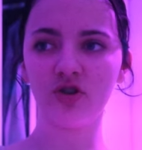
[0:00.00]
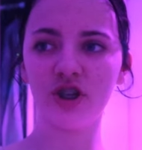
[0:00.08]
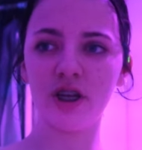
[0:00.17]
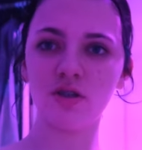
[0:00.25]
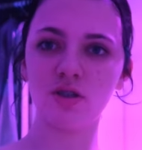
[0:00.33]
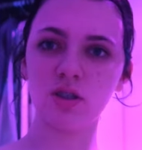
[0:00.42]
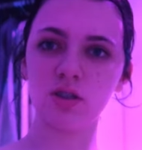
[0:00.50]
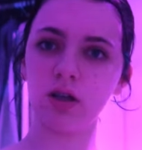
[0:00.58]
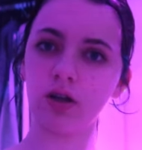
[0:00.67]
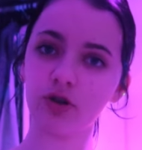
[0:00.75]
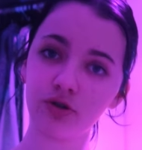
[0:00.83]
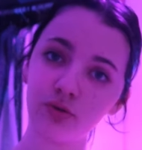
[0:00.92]
lot's changed since
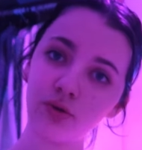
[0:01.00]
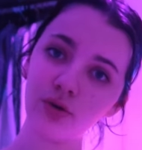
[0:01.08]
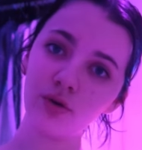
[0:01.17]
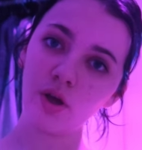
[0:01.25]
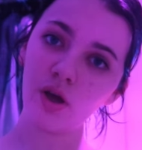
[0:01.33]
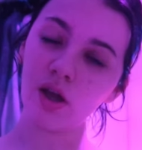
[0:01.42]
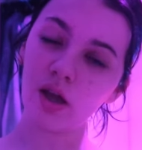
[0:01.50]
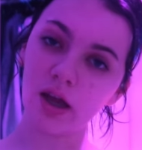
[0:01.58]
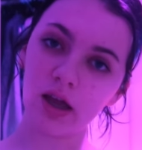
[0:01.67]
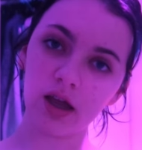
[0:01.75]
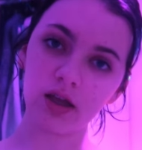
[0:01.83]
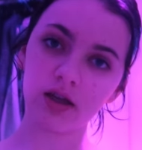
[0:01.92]
I last saw you,
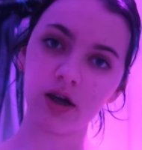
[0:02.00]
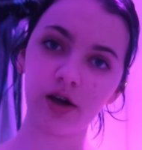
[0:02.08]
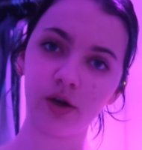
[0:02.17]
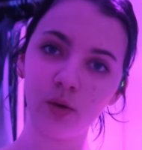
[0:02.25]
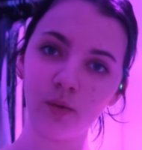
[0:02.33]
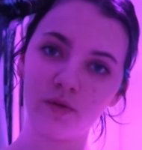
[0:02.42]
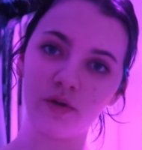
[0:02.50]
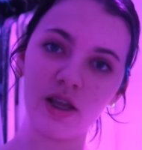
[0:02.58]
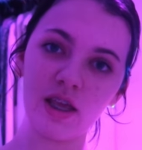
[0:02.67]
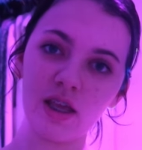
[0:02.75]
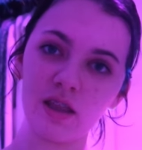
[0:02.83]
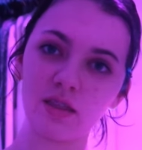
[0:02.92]
and
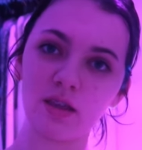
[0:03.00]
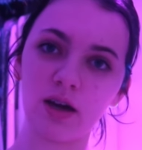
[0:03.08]
hopefully